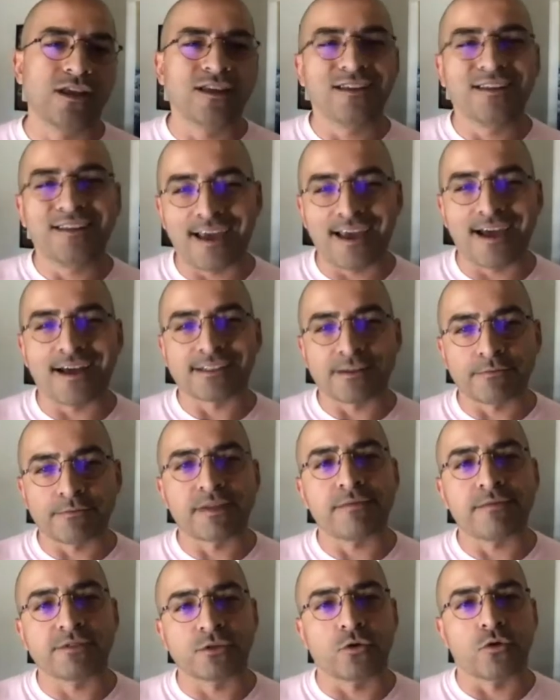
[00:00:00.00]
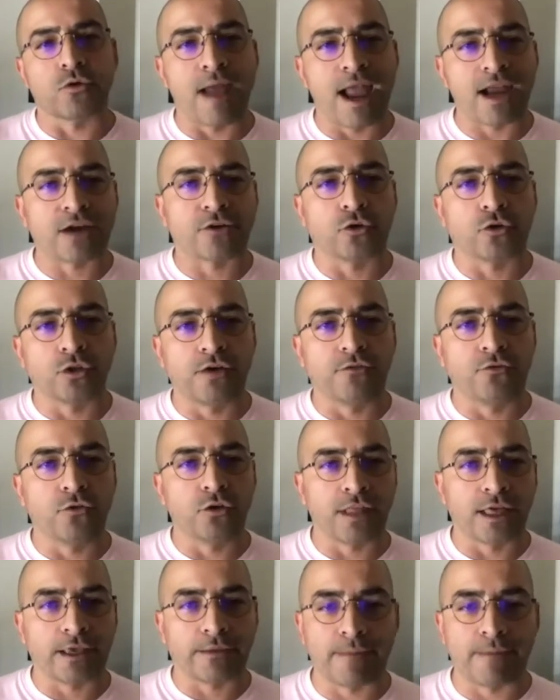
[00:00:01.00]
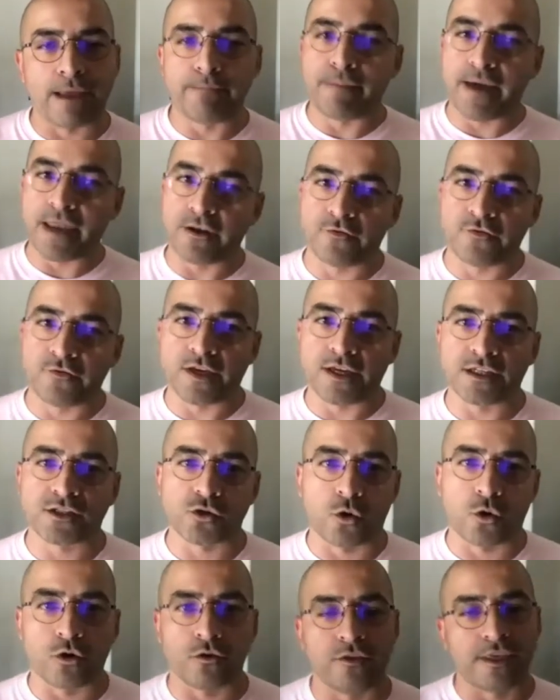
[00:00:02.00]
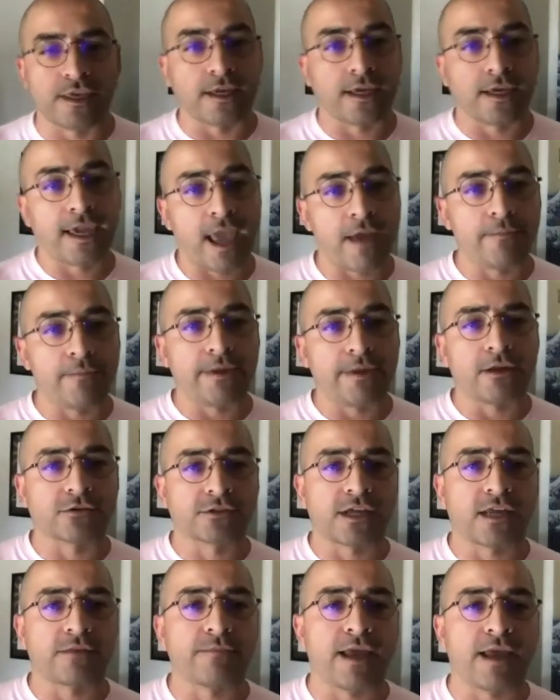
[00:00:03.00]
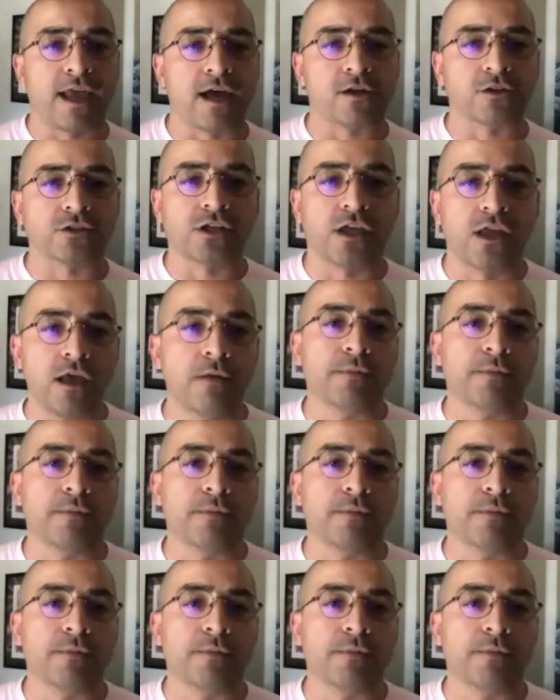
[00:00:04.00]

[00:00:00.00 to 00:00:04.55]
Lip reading: Yeah, sometimes they were macro level, like my benefits or the encampment outside my house,